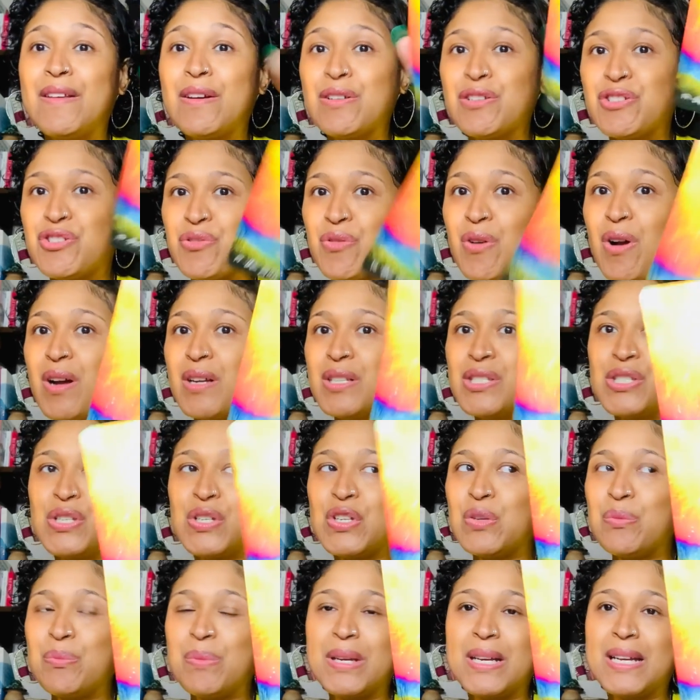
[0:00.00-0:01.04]
they're drawn
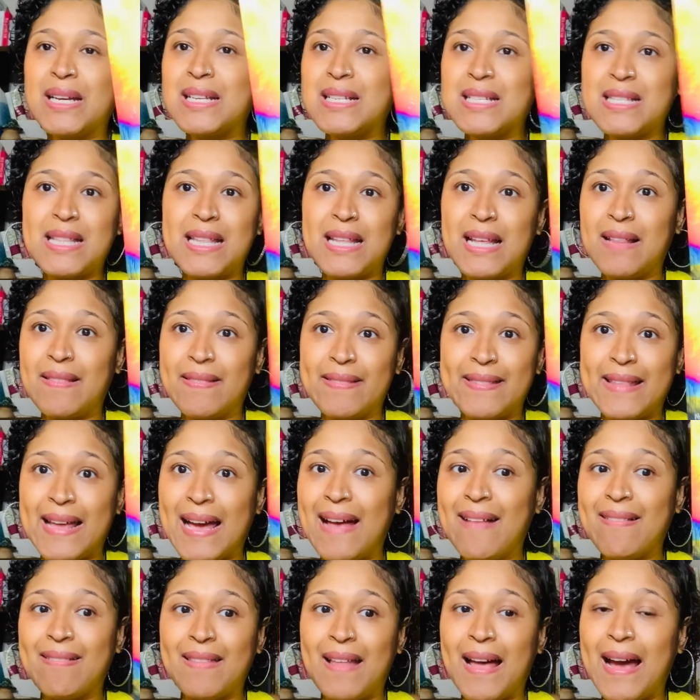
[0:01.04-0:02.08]
to it because
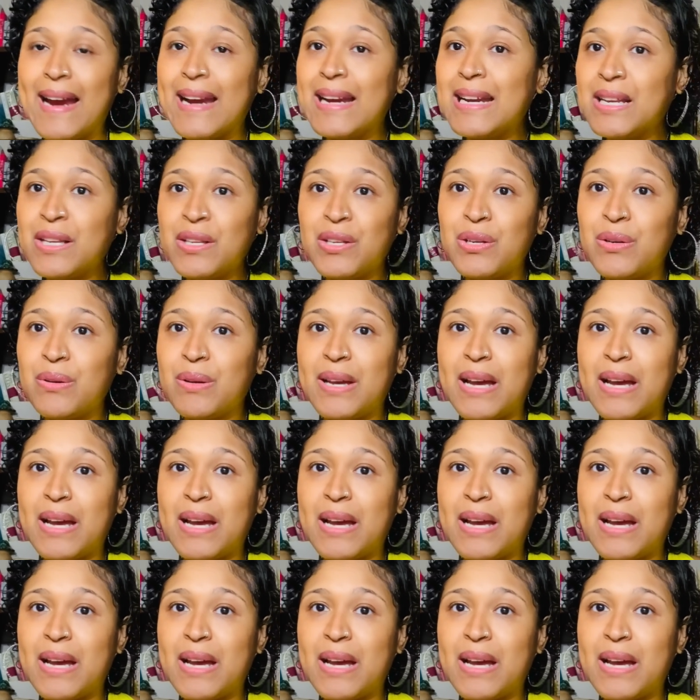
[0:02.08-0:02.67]
that light in you,